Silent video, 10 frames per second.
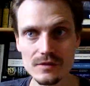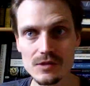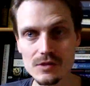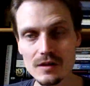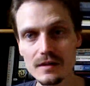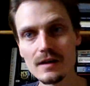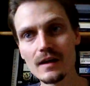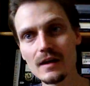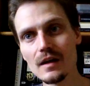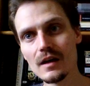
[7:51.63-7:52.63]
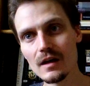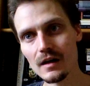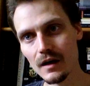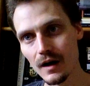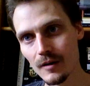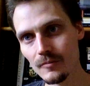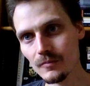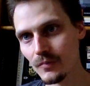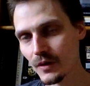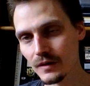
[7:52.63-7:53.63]
for sure.
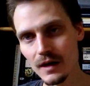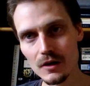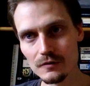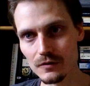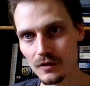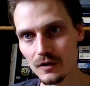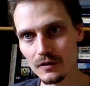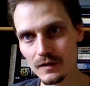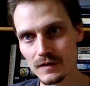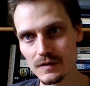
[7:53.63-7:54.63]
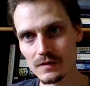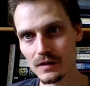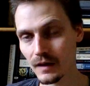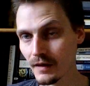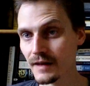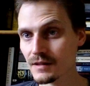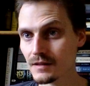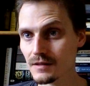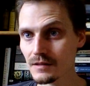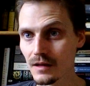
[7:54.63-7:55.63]
But yeah, overall, I liked
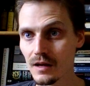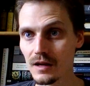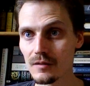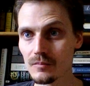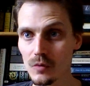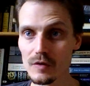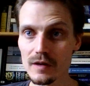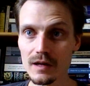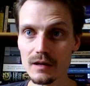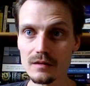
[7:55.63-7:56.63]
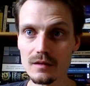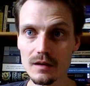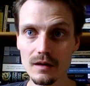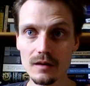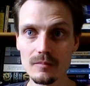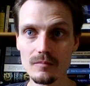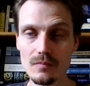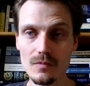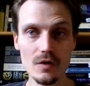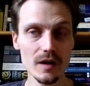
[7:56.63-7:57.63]
it more than I
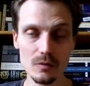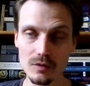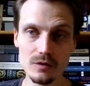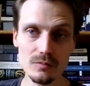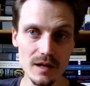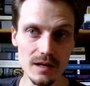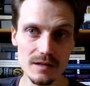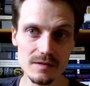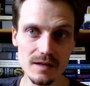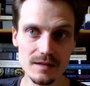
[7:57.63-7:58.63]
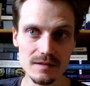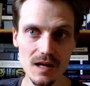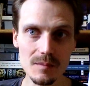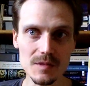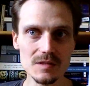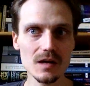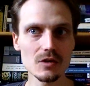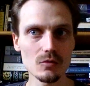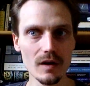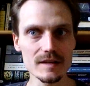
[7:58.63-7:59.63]
thought I would reading it a second time. It's not
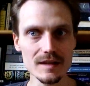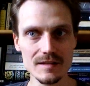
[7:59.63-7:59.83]
quite